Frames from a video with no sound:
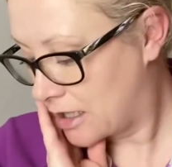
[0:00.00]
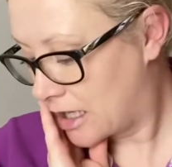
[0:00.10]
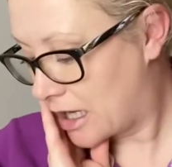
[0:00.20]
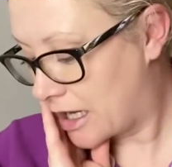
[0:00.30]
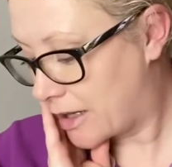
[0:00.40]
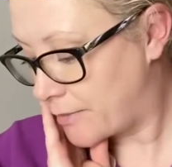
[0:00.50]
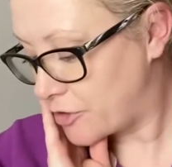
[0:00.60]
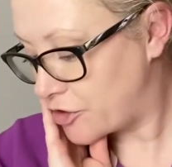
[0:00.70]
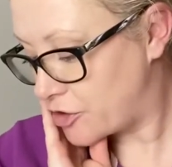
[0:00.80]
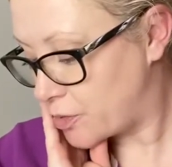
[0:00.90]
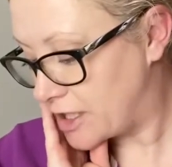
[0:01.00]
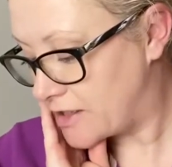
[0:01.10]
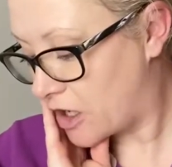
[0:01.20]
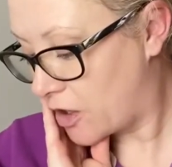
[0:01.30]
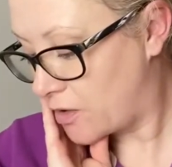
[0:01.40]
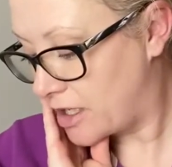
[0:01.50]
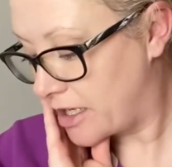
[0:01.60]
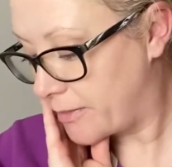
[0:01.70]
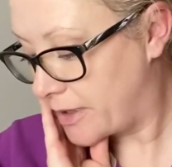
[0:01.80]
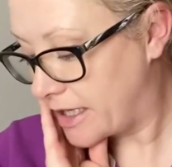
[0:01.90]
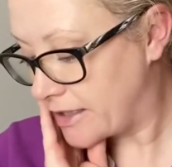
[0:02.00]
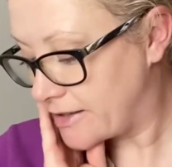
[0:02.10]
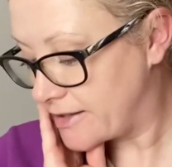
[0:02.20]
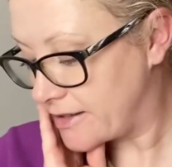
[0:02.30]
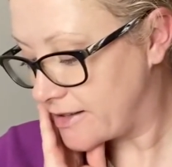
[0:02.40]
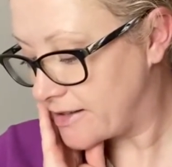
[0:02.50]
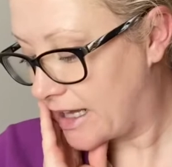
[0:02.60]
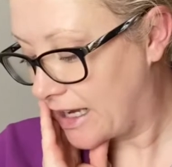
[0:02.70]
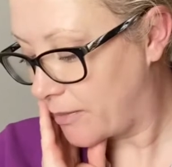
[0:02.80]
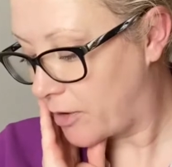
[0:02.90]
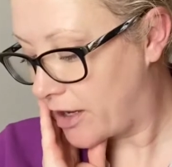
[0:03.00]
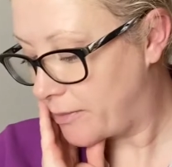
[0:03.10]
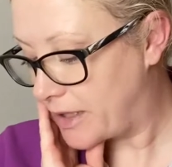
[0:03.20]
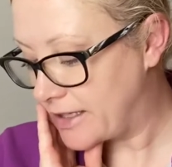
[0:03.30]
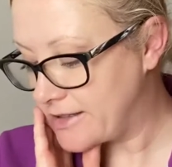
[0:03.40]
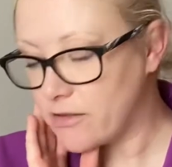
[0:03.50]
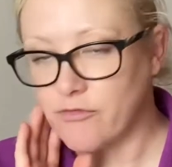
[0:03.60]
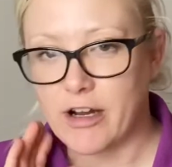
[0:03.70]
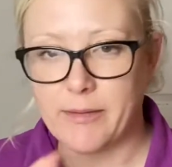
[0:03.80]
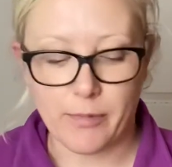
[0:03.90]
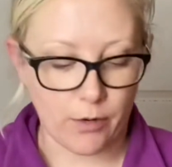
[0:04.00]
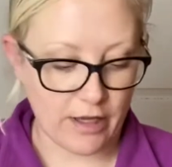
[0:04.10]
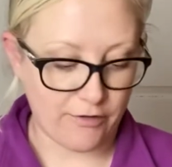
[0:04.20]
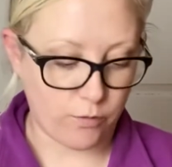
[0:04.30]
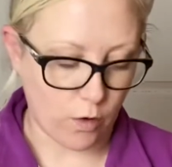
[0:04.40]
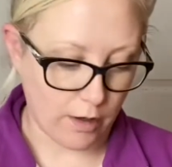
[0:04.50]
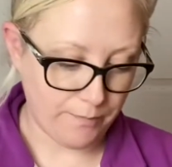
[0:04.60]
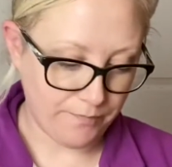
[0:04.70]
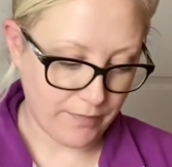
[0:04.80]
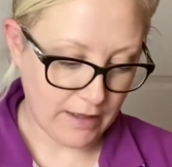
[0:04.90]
Sweetonia mix, snack bite mix, and rainbow F1.